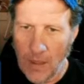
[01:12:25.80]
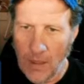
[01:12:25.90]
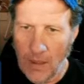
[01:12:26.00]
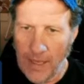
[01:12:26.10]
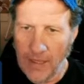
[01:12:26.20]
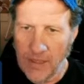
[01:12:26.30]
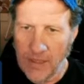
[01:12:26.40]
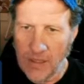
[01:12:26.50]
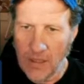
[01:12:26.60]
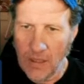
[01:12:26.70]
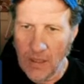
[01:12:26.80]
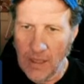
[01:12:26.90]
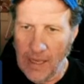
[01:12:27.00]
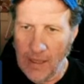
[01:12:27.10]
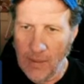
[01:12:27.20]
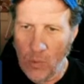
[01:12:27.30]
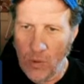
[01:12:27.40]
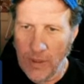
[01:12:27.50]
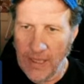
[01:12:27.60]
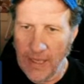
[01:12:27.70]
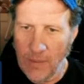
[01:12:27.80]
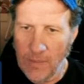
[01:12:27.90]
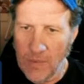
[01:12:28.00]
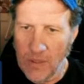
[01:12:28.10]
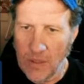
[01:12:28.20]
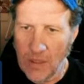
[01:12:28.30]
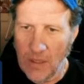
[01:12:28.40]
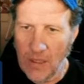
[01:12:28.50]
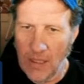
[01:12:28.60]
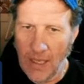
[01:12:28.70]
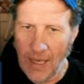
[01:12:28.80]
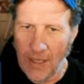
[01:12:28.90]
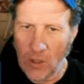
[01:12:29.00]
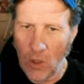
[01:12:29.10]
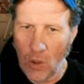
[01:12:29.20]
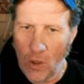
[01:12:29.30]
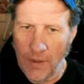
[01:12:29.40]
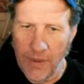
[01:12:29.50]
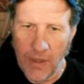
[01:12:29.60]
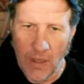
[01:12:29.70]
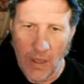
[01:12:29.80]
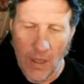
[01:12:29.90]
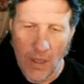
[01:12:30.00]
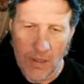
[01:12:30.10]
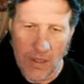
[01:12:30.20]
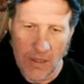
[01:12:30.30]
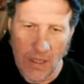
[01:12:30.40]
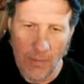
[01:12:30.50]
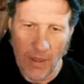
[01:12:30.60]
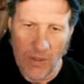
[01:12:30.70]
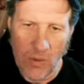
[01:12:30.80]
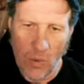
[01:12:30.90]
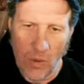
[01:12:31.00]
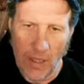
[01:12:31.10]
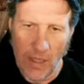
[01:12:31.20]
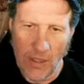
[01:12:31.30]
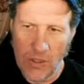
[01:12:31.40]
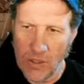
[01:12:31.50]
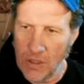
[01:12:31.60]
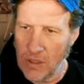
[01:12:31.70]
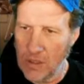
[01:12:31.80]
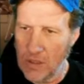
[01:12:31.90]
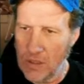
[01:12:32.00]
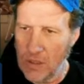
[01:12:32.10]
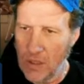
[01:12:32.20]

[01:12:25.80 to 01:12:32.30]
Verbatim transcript: Lancaster Calborn ginghams, Indian head cloth, 16 by 20 inches.